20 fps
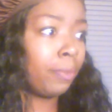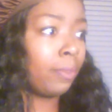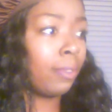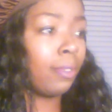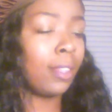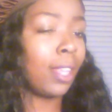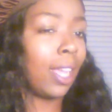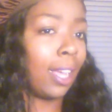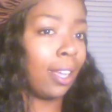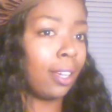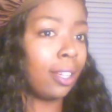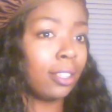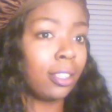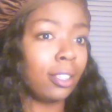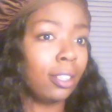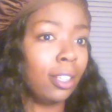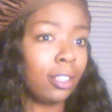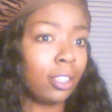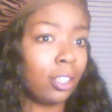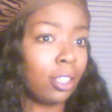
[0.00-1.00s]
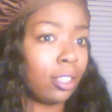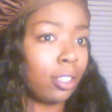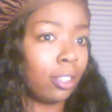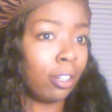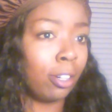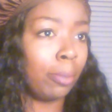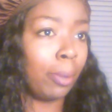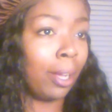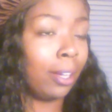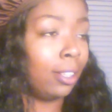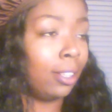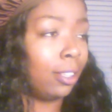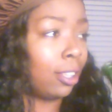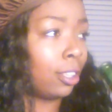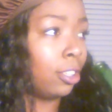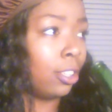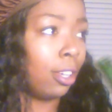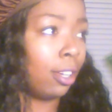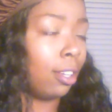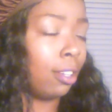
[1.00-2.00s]
Like it's disturbing. I
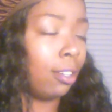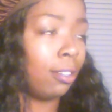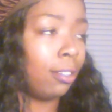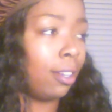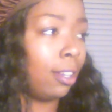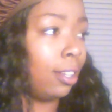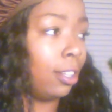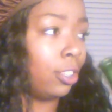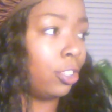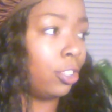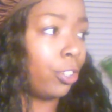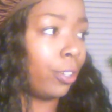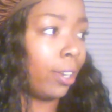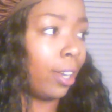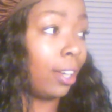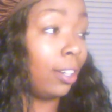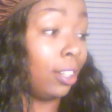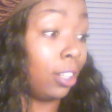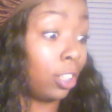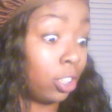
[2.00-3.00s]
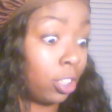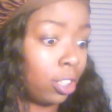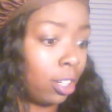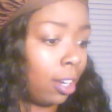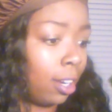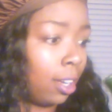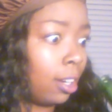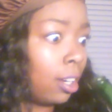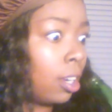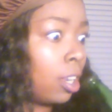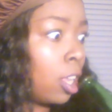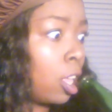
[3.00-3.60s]
need a drink. I need a shot.